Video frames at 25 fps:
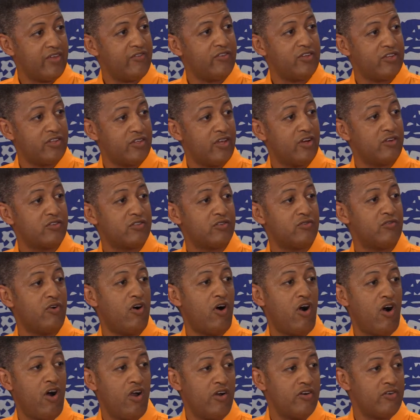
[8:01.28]
even to those
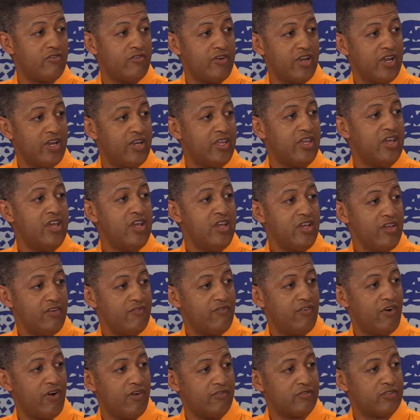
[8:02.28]
who aren't really
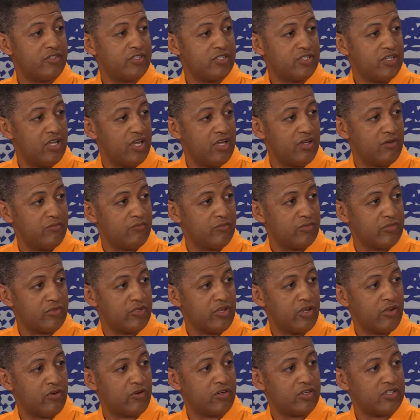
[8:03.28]
involved,
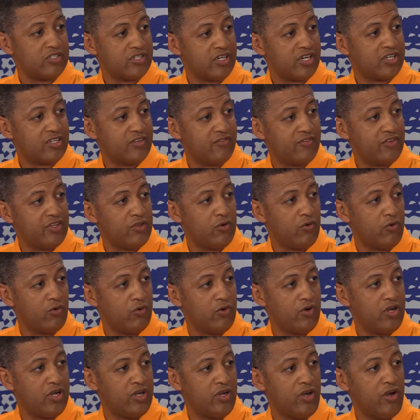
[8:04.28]
constructively
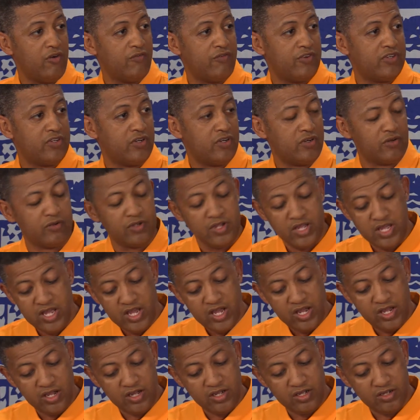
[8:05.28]
or
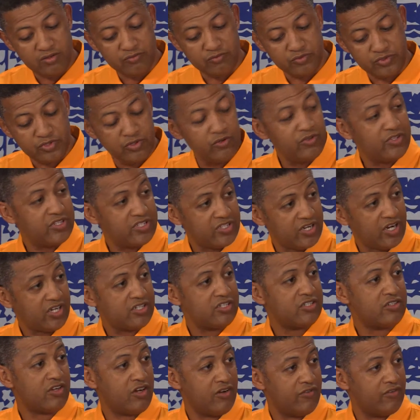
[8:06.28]
through the
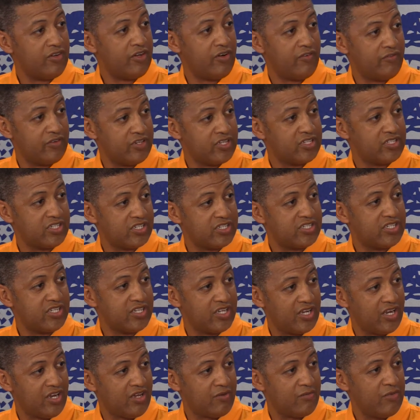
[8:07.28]
structures of an
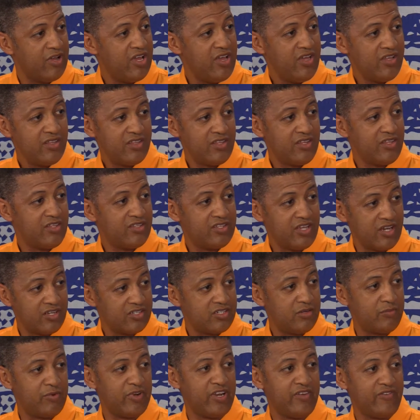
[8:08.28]
existing club. Mm-hmm. The
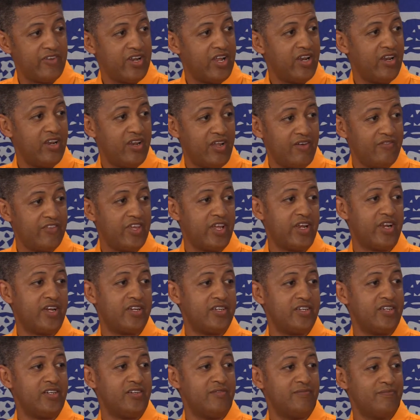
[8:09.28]
Township 11, I love that
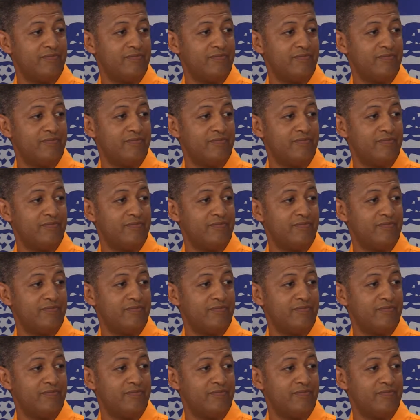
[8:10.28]
idea.